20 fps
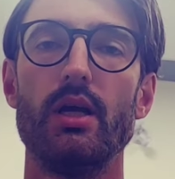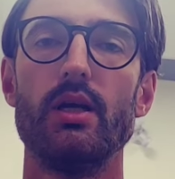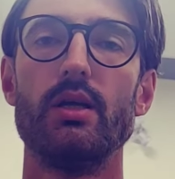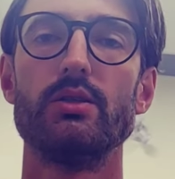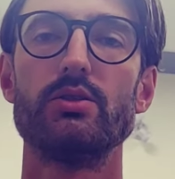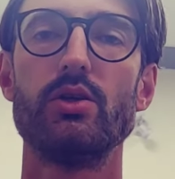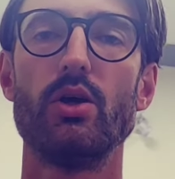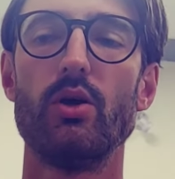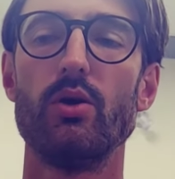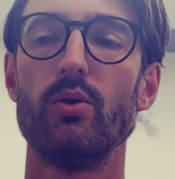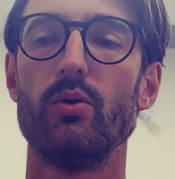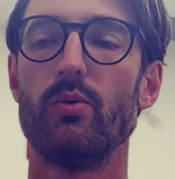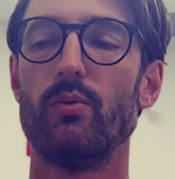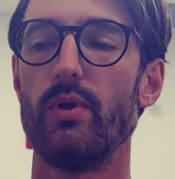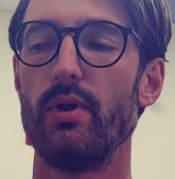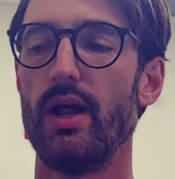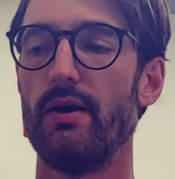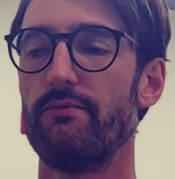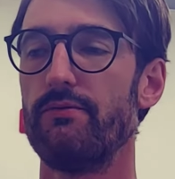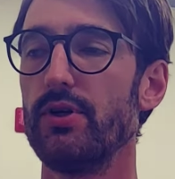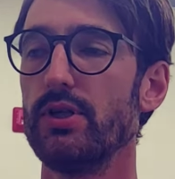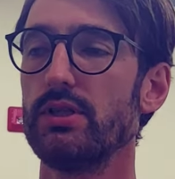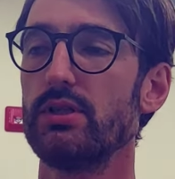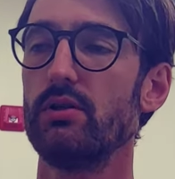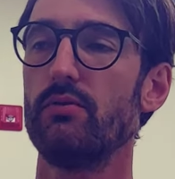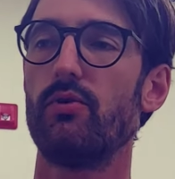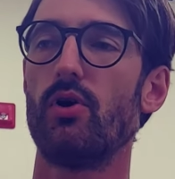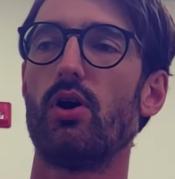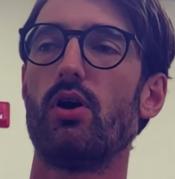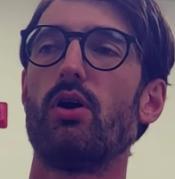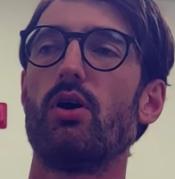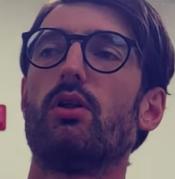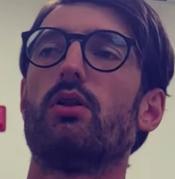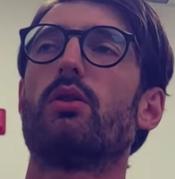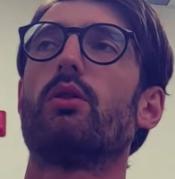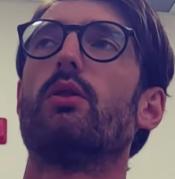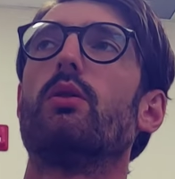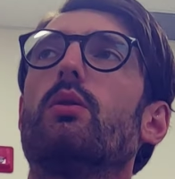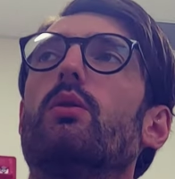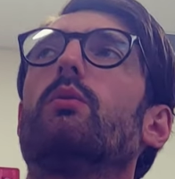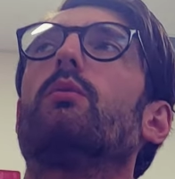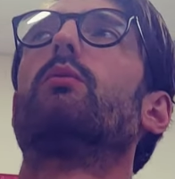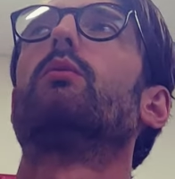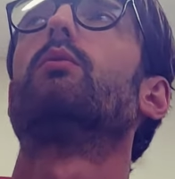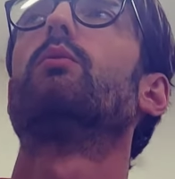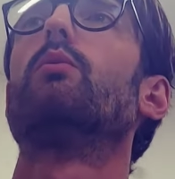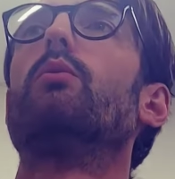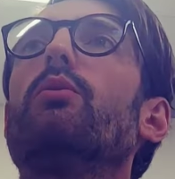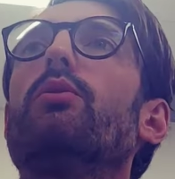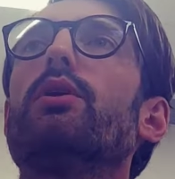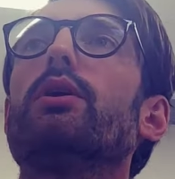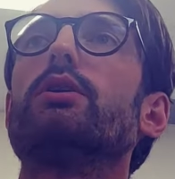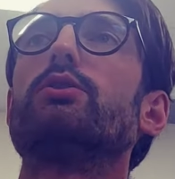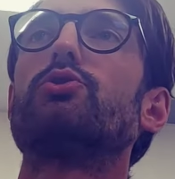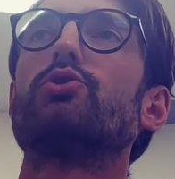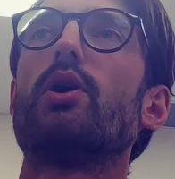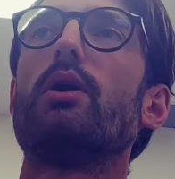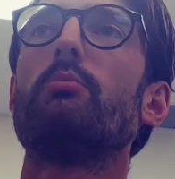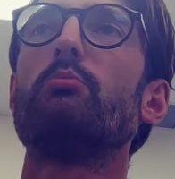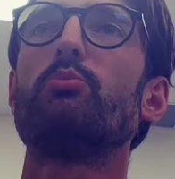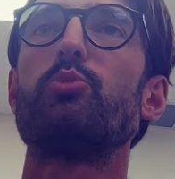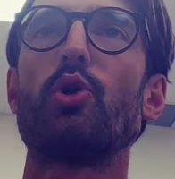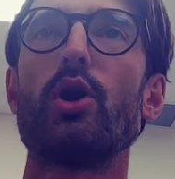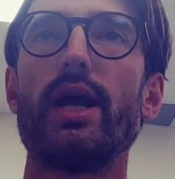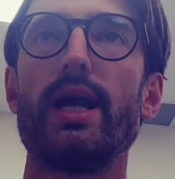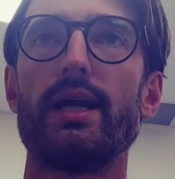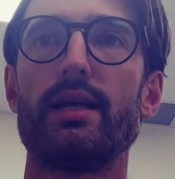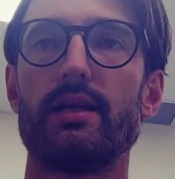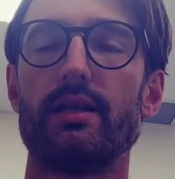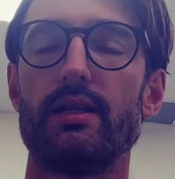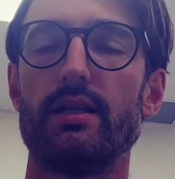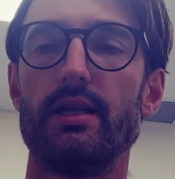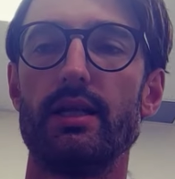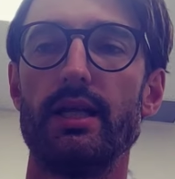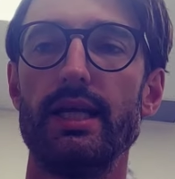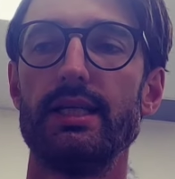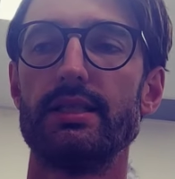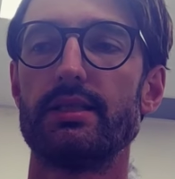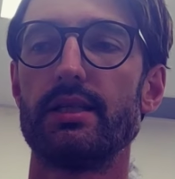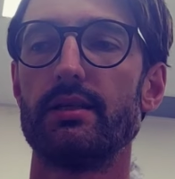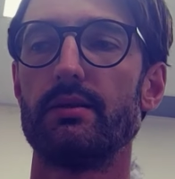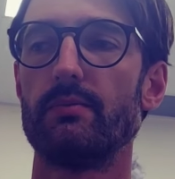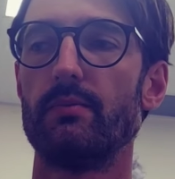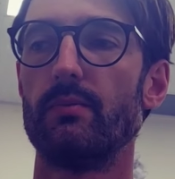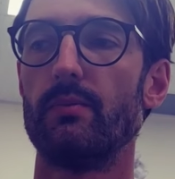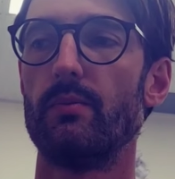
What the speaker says: So first of all, the drum break is a